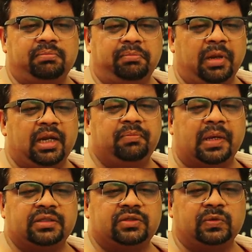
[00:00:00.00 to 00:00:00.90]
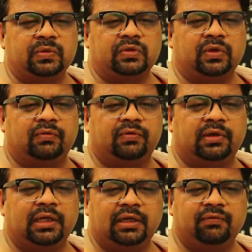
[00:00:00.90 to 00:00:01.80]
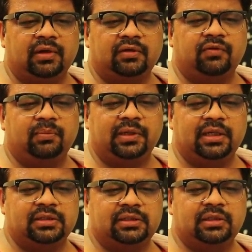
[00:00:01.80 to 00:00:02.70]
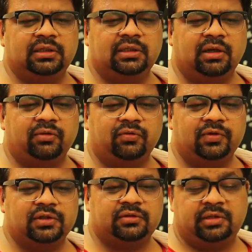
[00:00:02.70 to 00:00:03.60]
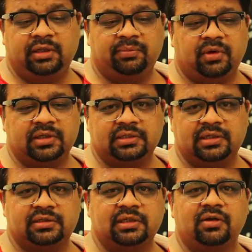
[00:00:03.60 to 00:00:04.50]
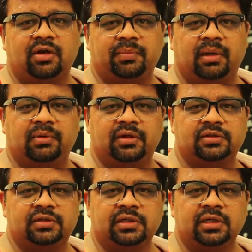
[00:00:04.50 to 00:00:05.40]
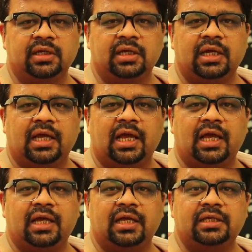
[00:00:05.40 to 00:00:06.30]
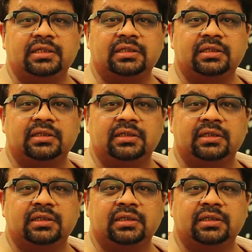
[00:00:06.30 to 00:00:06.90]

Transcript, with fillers: made best use of a really wonderful PhD, out of which 3 projects are still not published, and